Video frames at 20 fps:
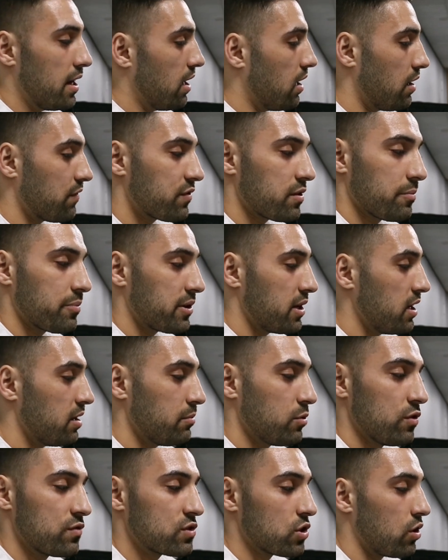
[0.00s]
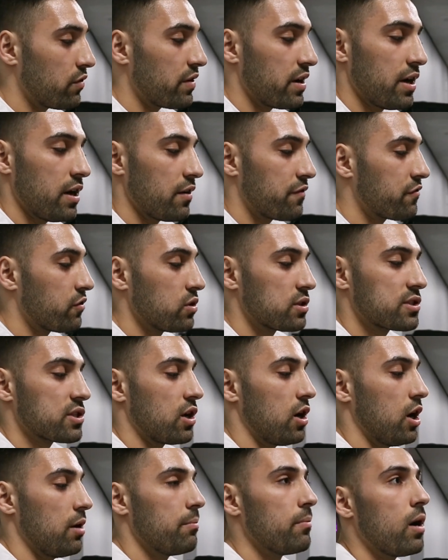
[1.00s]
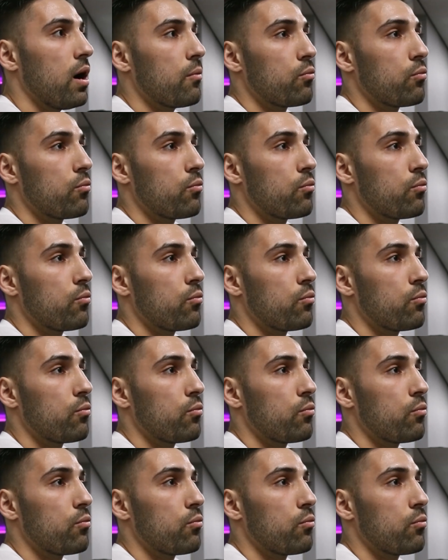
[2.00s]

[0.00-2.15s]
Yeah, I've completely moved over here full-time.